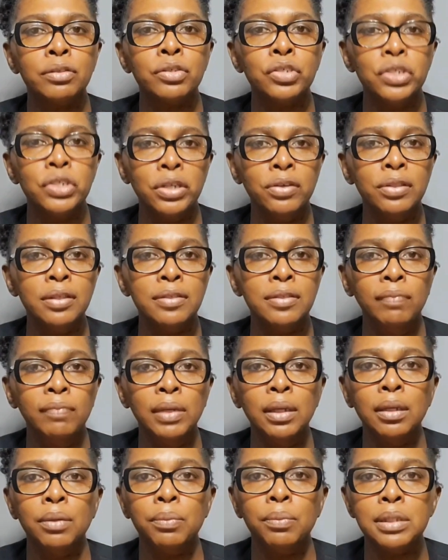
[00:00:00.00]
and share this
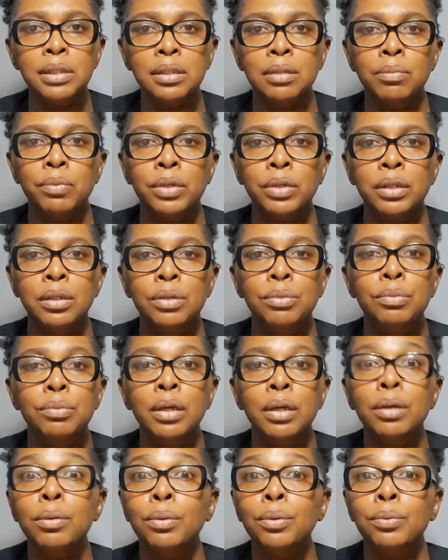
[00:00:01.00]
video with someone you
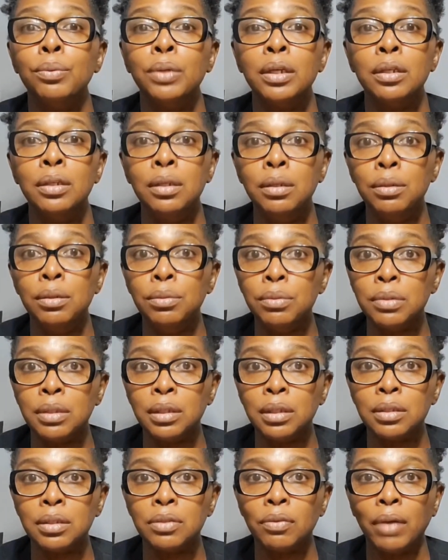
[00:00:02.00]
know who could use
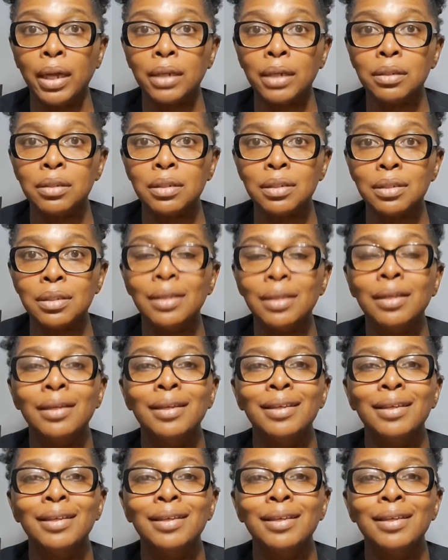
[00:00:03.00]
these strategies.